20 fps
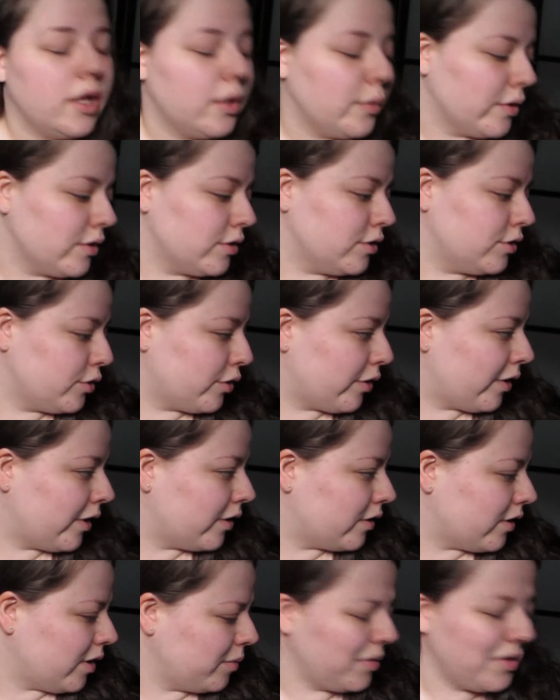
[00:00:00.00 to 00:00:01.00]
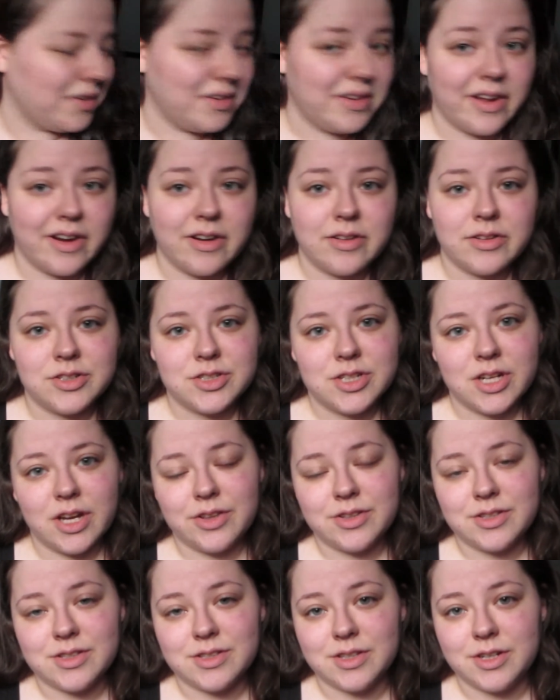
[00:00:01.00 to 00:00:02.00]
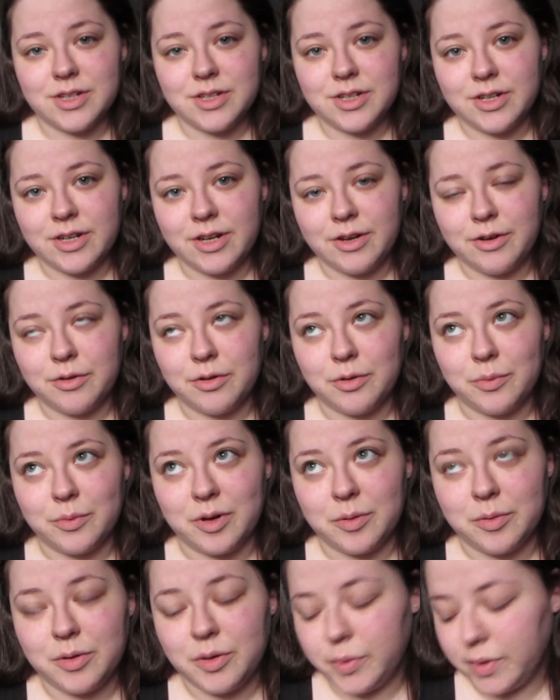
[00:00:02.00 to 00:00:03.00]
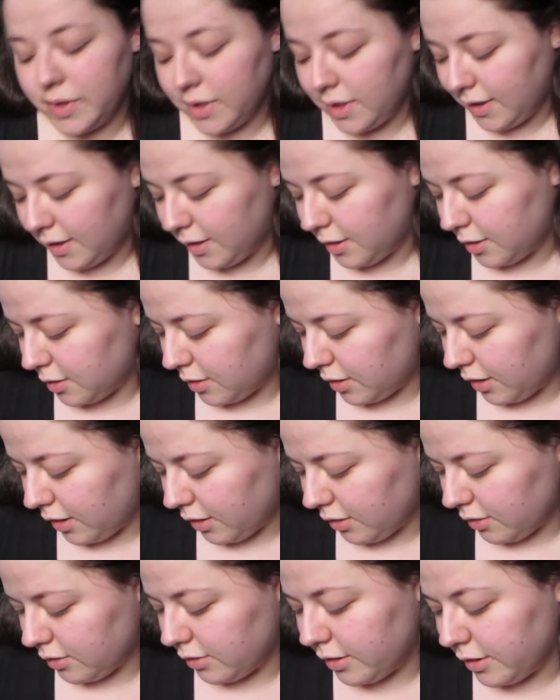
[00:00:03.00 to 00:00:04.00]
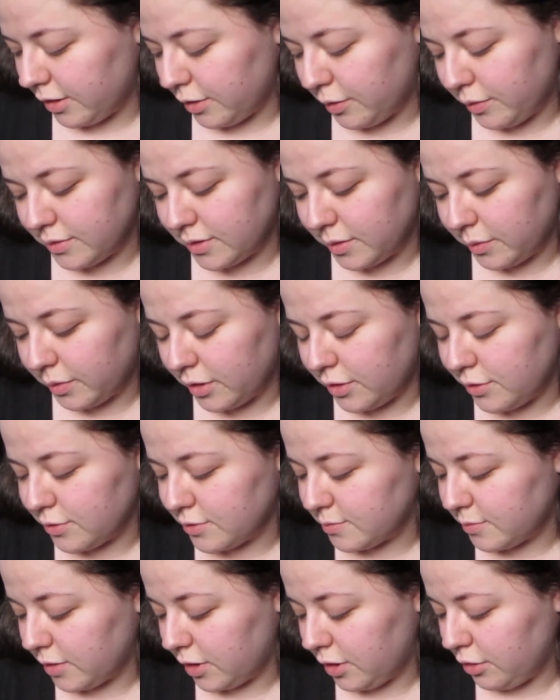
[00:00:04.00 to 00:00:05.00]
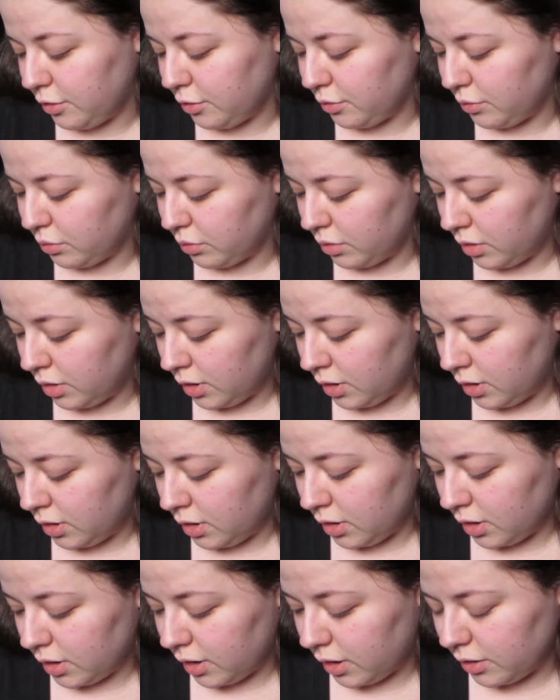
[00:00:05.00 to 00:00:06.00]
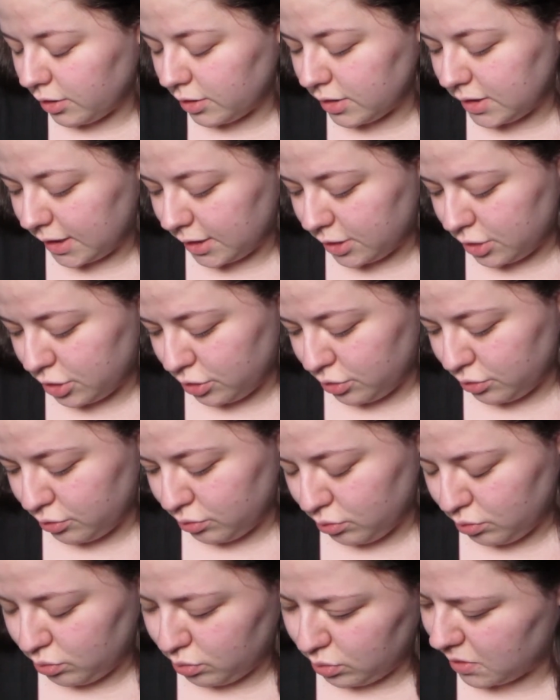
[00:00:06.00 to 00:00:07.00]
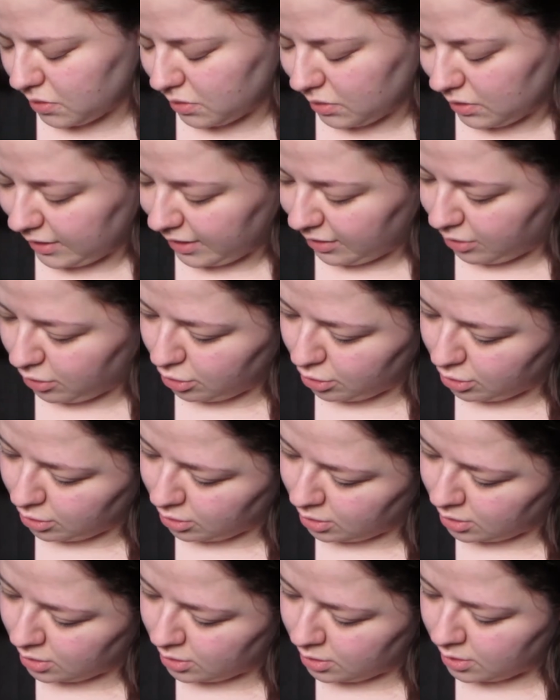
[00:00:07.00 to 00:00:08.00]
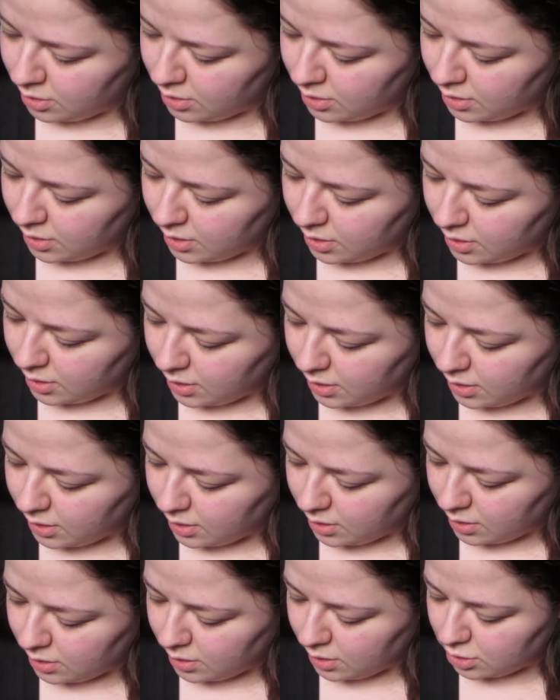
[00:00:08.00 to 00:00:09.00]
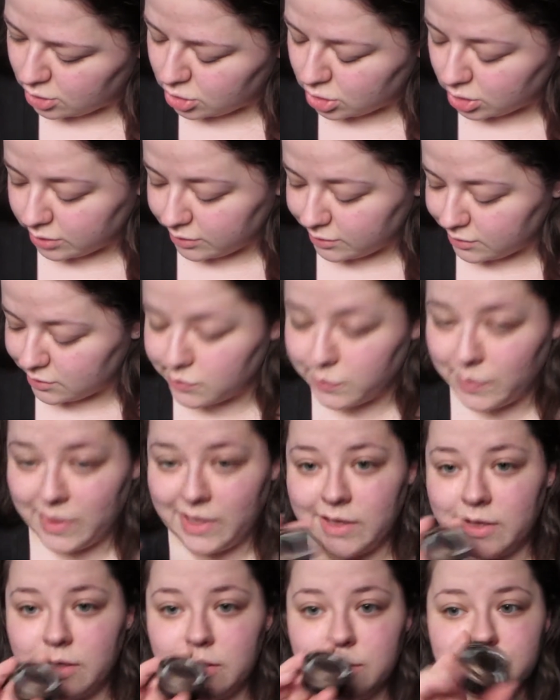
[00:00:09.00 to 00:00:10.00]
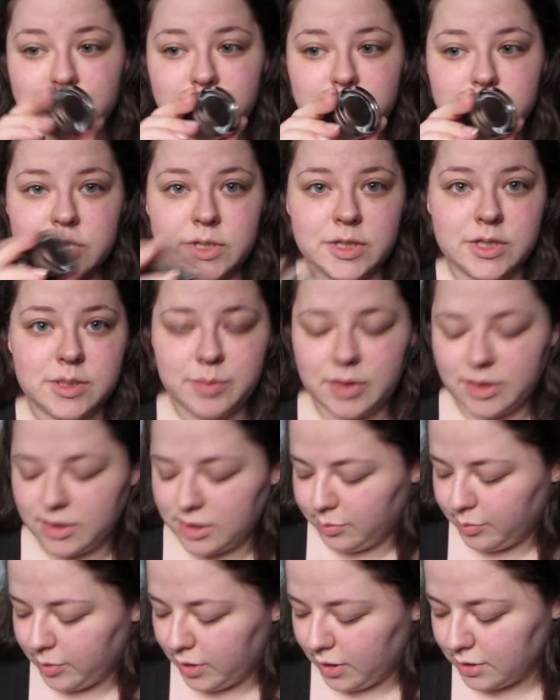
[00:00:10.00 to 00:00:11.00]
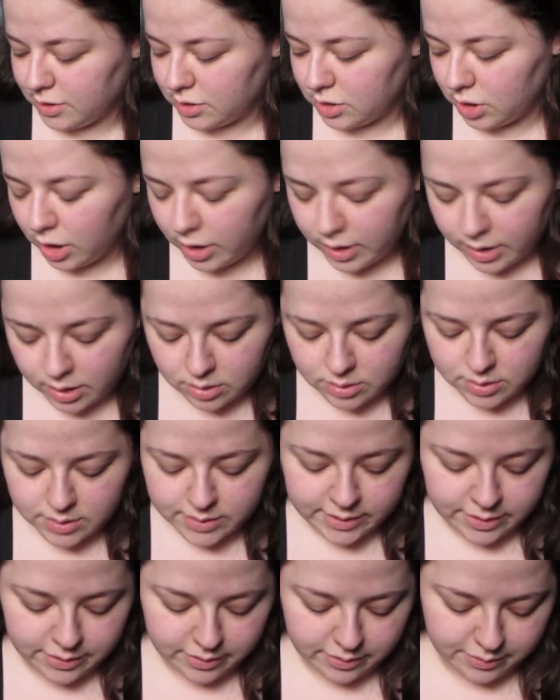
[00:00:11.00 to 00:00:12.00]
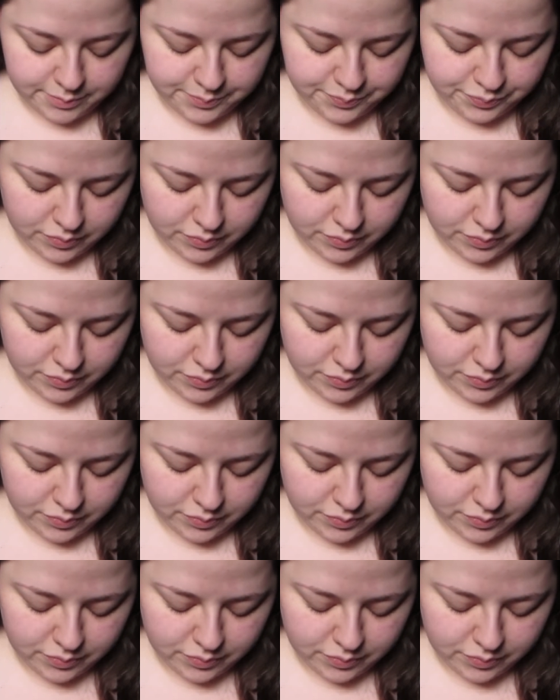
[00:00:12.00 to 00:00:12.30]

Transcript: a quick tutorial. I'm not entirely sure how this is gonna turn out or what I'm doing yet. All I know is I wanna use my new color tattoo leather in chocolate suede, which I just picked up at Target on sale.